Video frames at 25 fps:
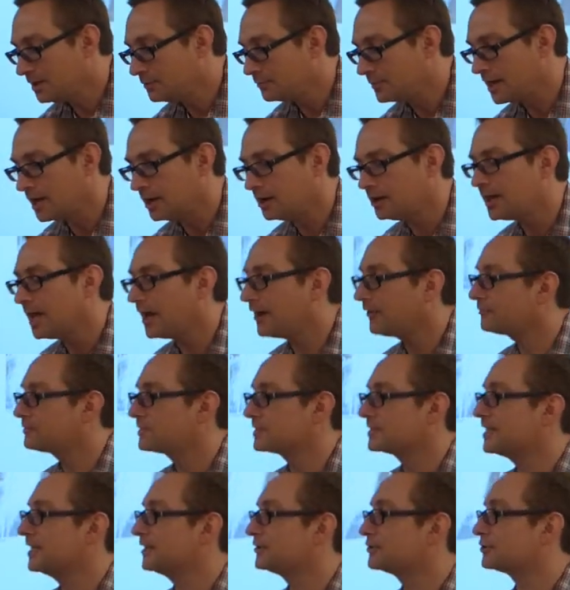We all have
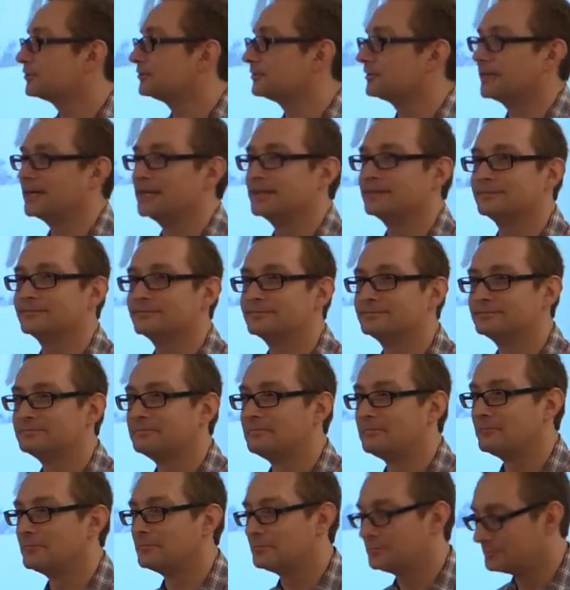potential, right?
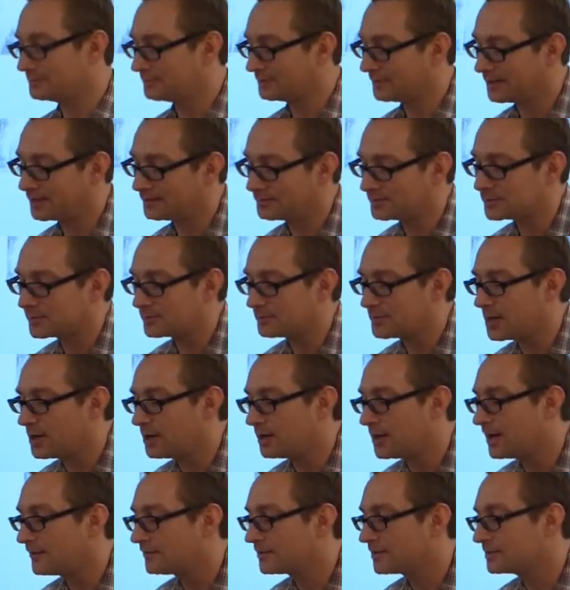Right. And so we
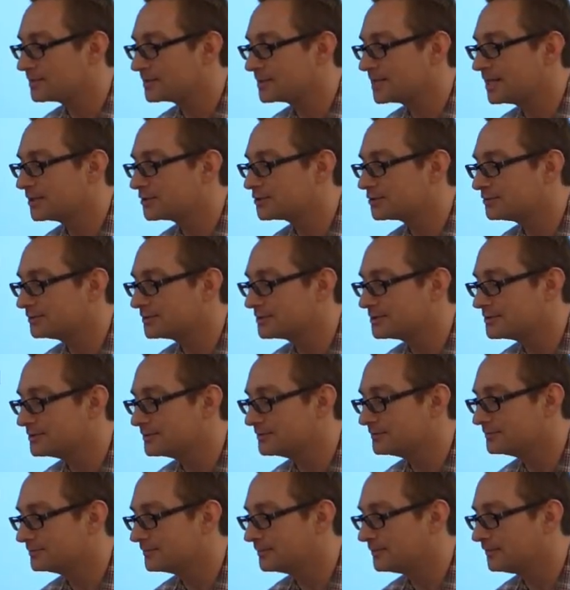all have the potential to
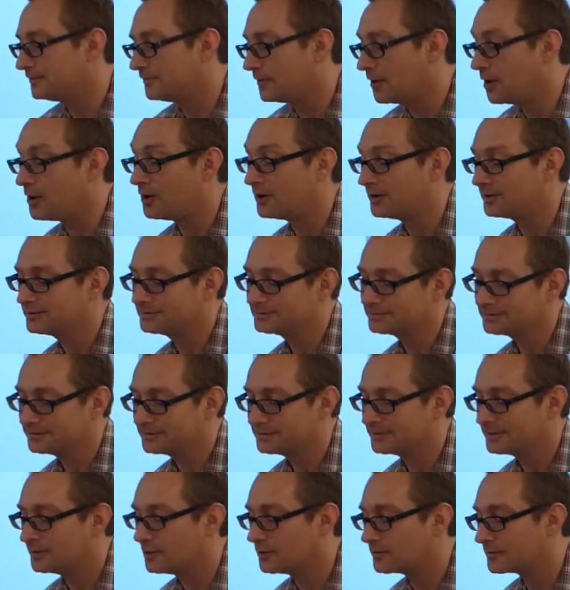fall
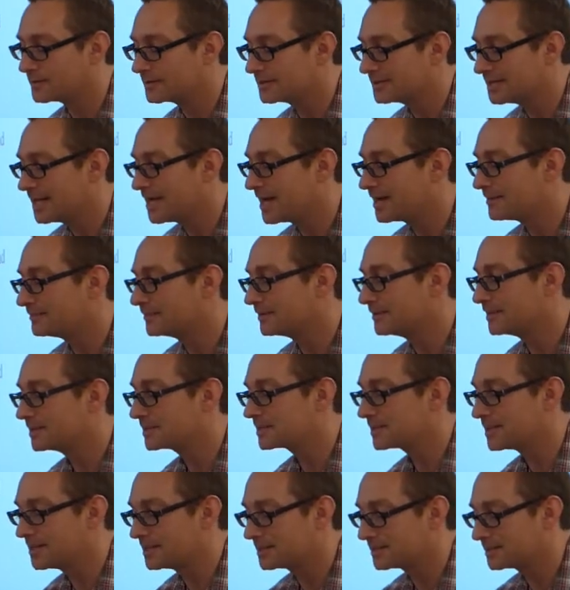over the dam. In
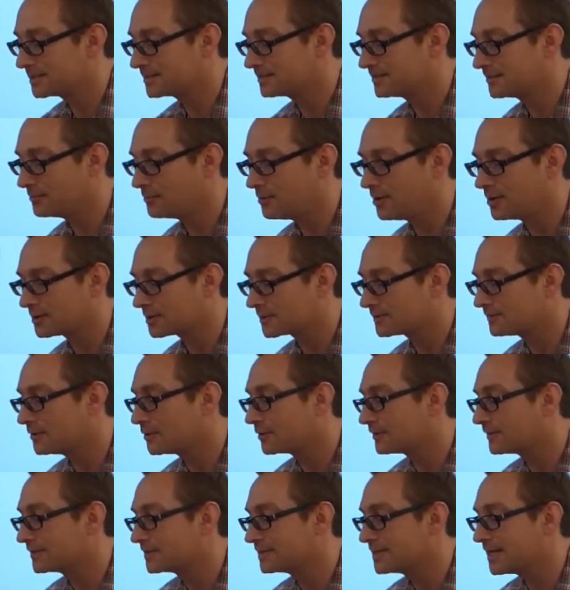this case, the water's
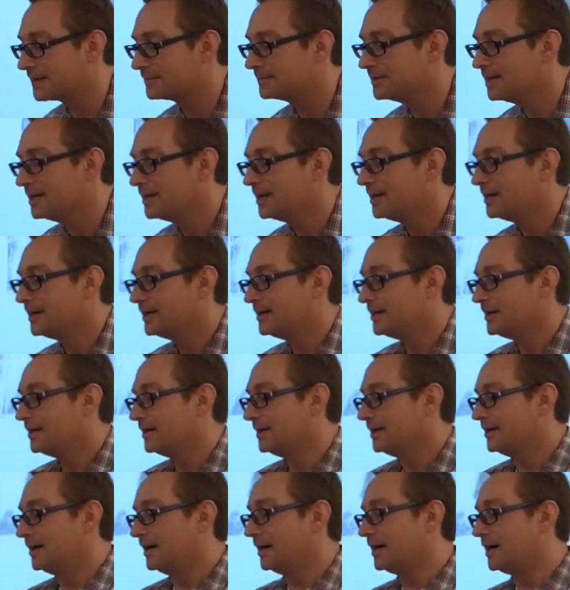falling over the dam.
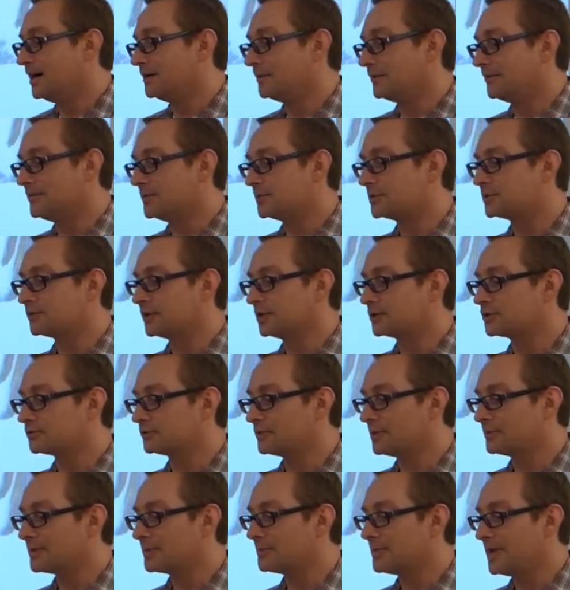If you stretch a
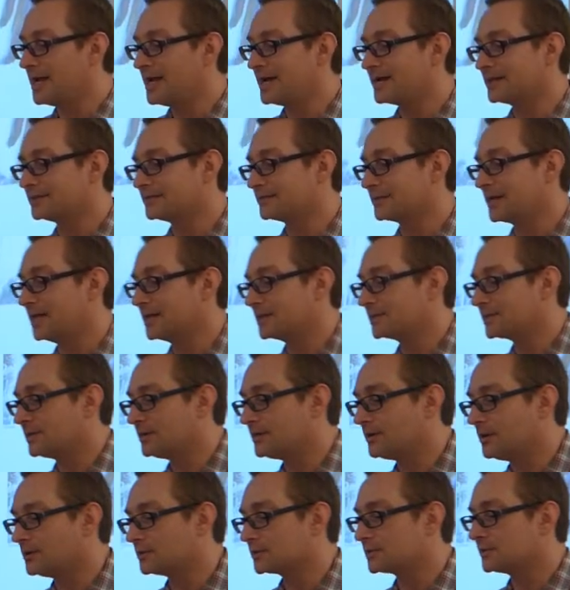rubber band, okay, it's
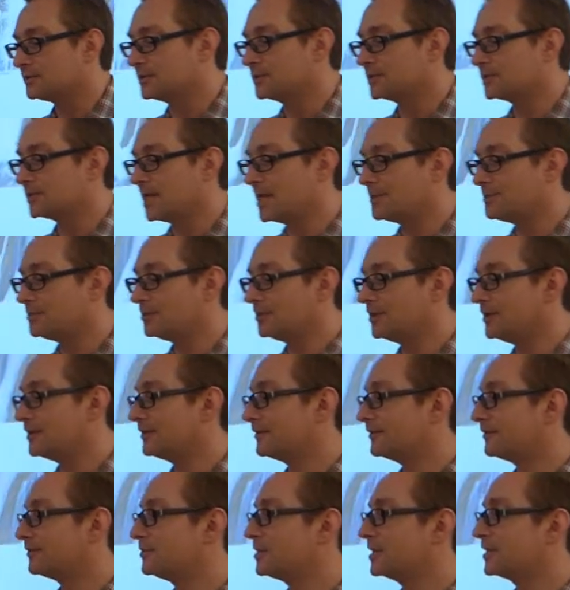also an example
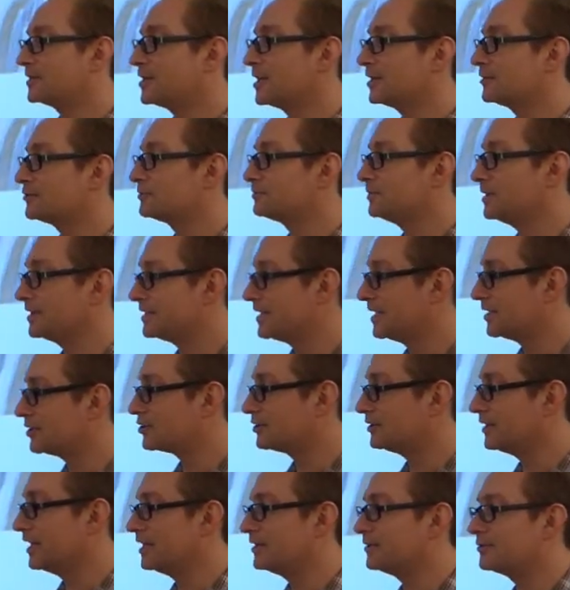of
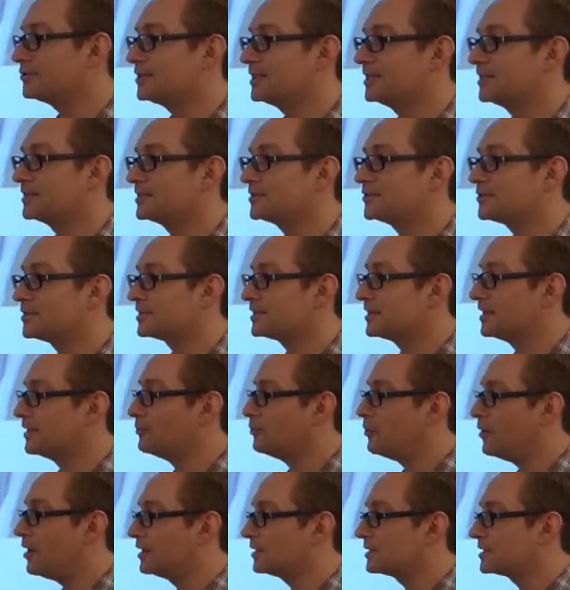potential energy. It's just
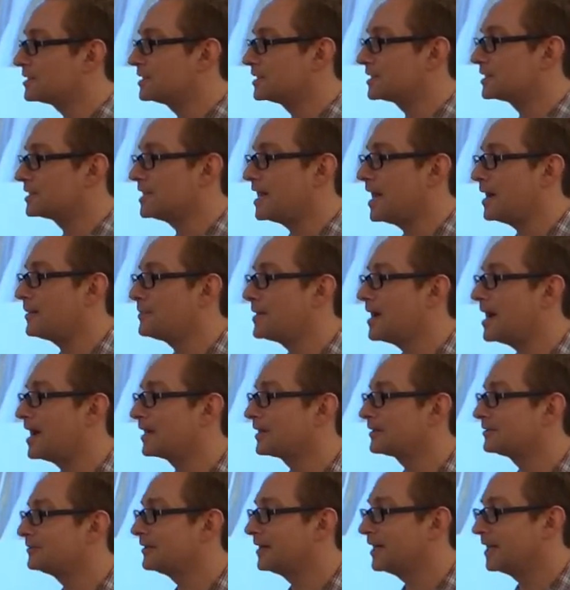it wants to snap
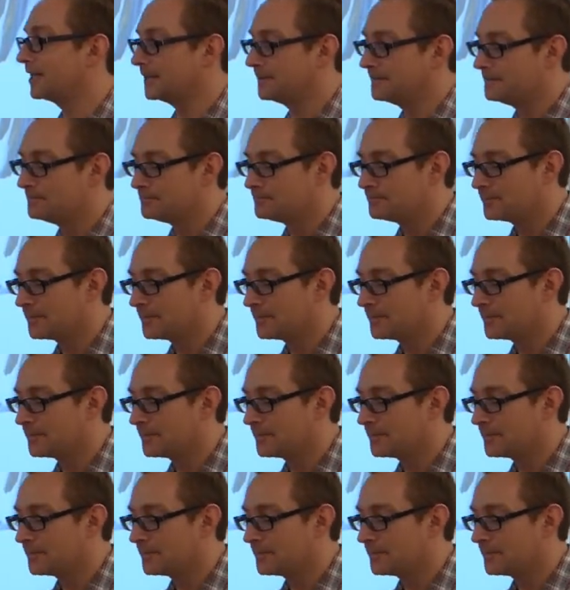back, right?